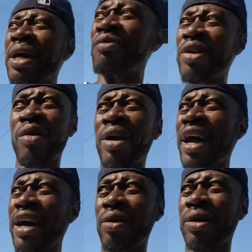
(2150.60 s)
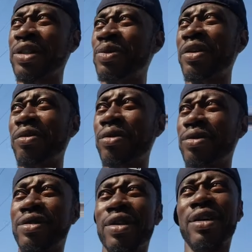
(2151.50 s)
I didn't even know I had all these
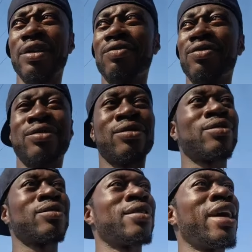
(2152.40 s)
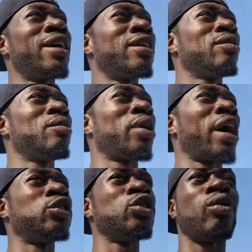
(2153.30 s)
vehicles. And what
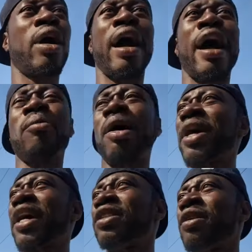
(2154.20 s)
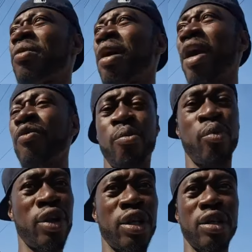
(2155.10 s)
I do, I had my mans and them come out from
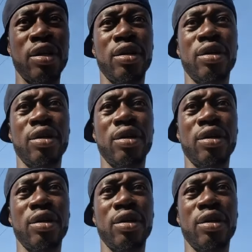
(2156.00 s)
Brooklyn.